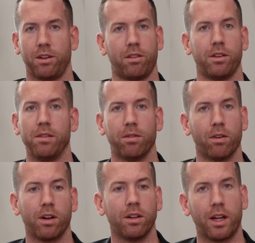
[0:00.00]

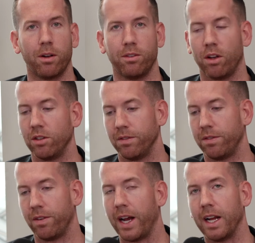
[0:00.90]
$300,000-$400,000 in
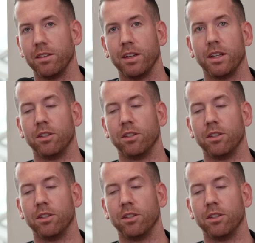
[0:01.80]
financing